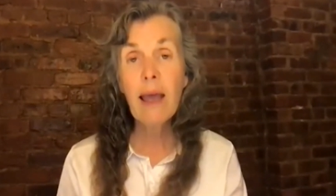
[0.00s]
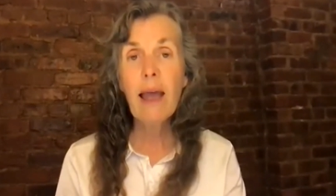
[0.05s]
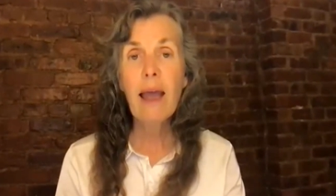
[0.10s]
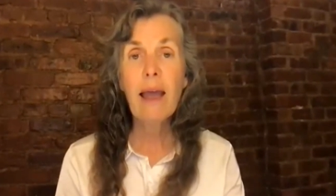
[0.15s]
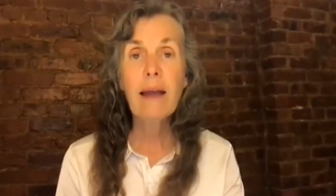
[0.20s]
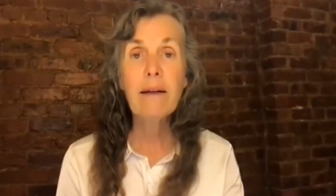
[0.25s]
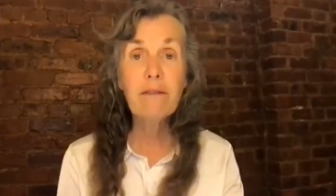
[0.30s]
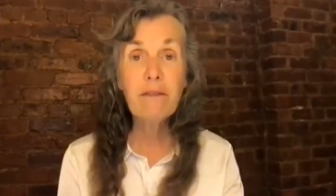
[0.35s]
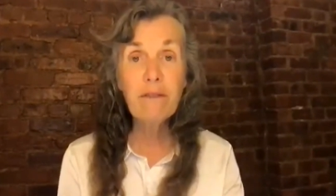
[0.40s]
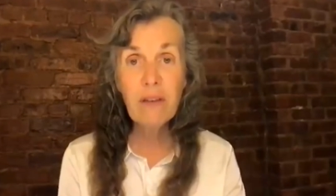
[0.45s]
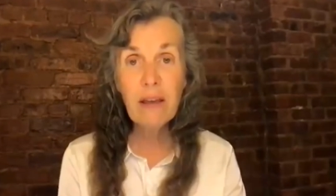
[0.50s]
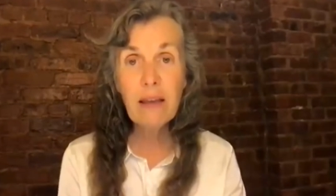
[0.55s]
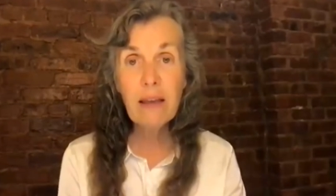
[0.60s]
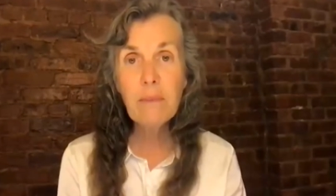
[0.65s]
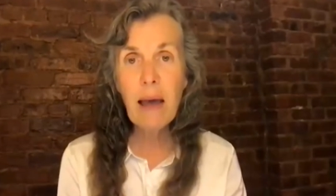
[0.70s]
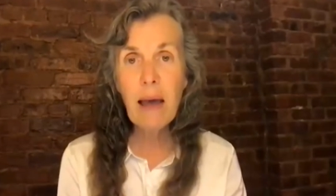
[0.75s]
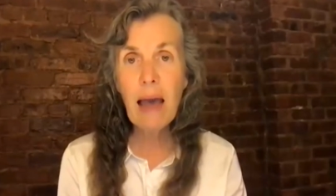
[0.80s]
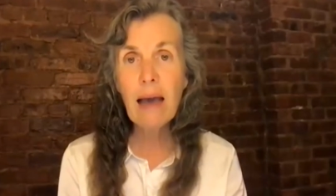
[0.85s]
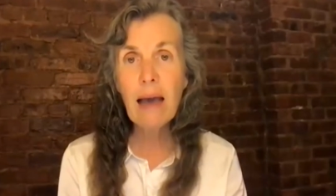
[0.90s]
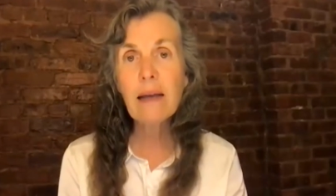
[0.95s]
And
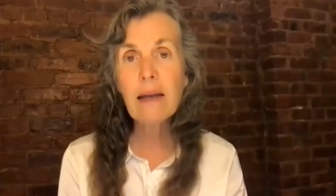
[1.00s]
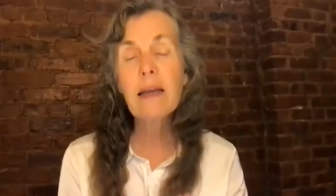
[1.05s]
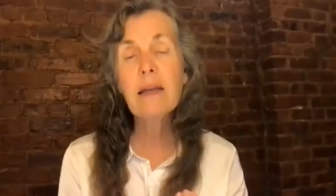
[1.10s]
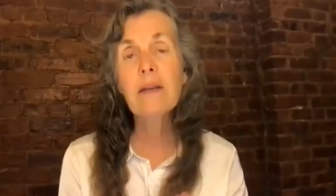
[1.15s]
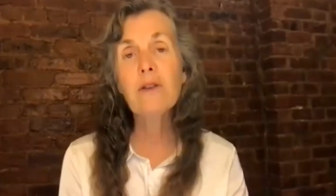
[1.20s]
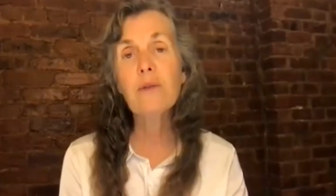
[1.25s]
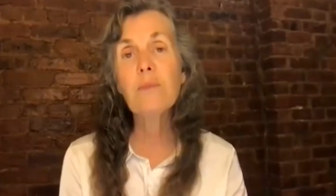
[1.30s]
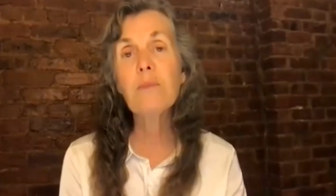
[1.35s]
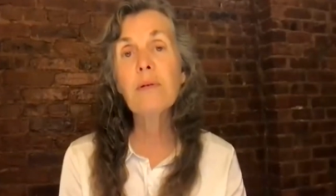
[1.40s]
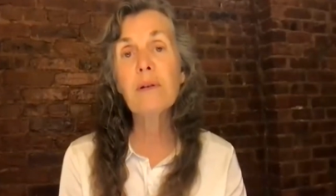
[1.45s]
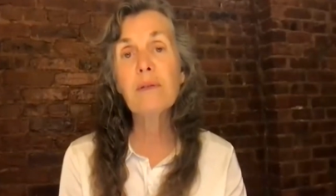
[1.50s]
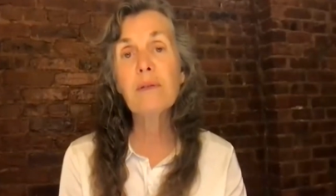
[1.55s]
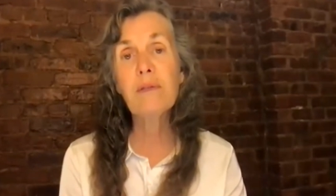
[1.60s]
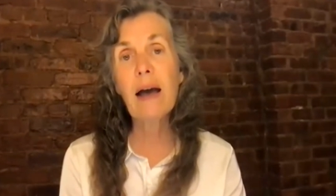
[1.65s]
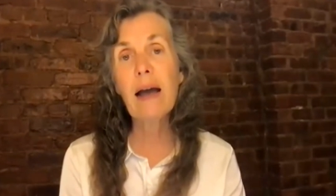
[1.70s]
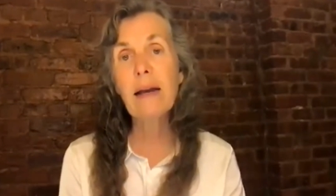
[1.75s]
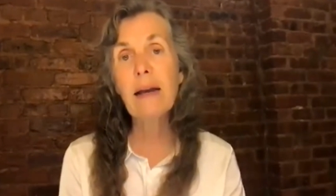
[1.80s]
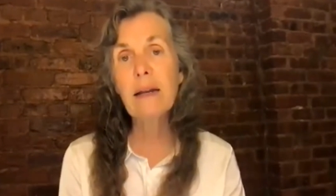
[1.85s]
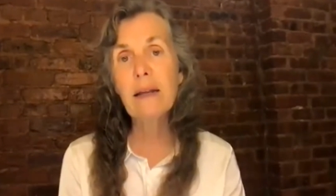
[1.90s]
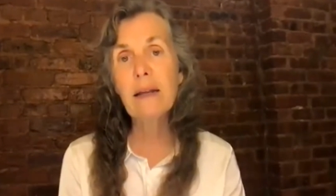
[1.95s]
feedback is
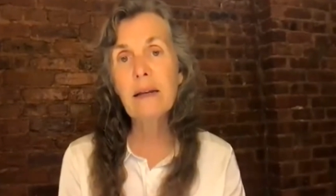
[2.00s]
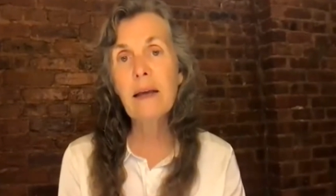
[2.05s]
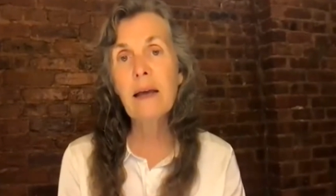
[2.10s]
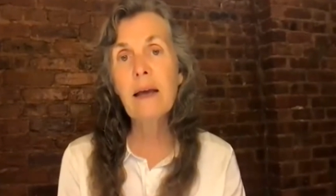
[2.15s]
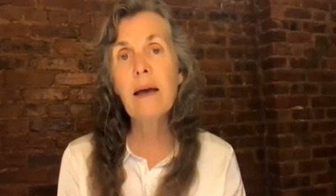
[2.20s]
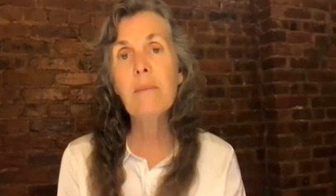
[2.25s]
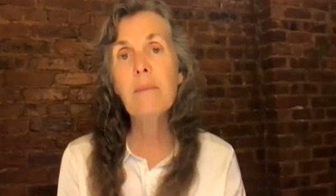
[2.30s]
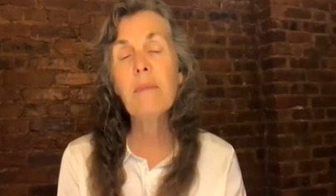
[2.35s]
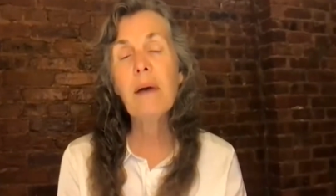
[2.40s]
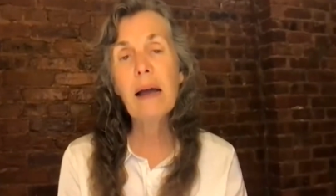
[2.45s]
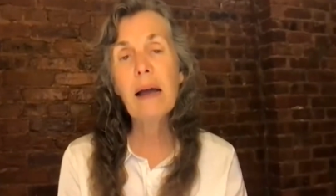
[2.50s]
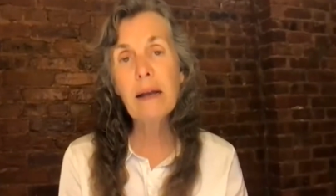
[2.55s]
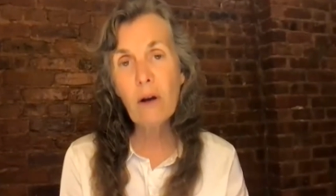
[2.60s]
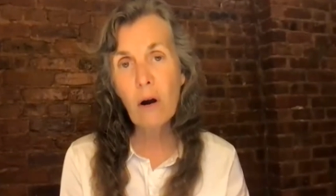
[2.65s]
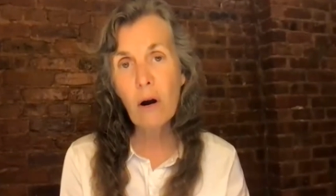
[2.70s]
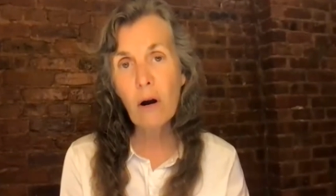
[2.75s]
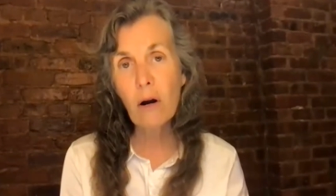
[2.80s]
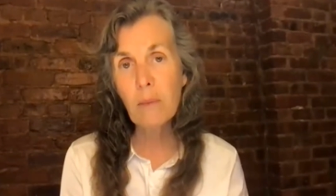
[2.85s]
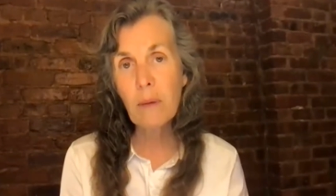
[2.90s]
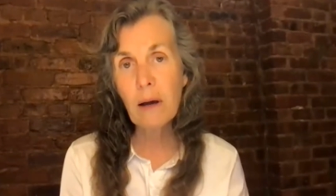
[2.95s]
provided by
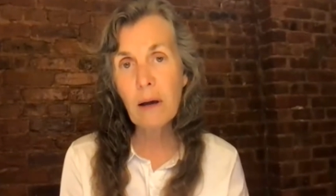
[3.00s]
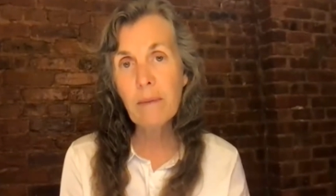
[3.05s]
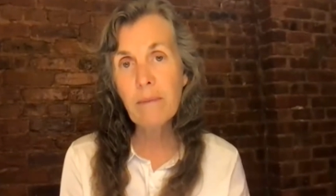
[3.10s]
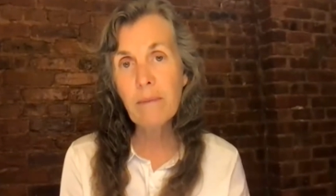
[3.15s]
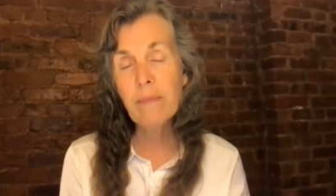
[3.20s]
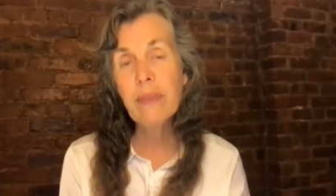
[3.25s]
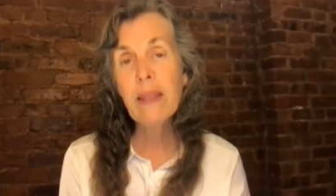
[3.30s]
karma.